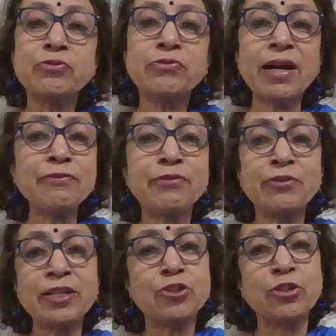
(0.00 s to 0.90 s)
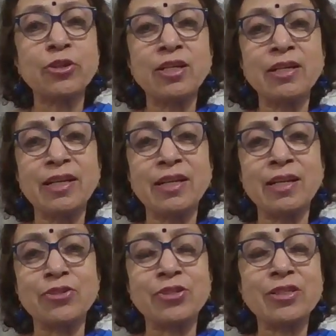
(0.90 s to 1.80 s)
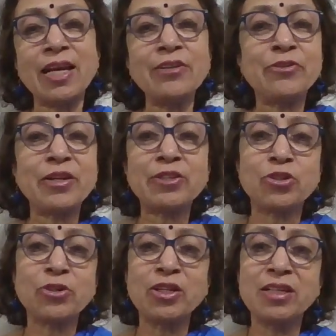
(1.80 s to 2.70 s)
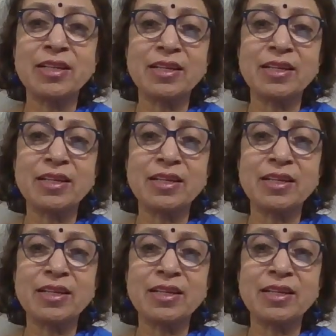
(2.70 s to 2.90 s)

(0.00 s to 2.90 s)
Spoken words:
5 tricks to learn English, 10 tricks to learn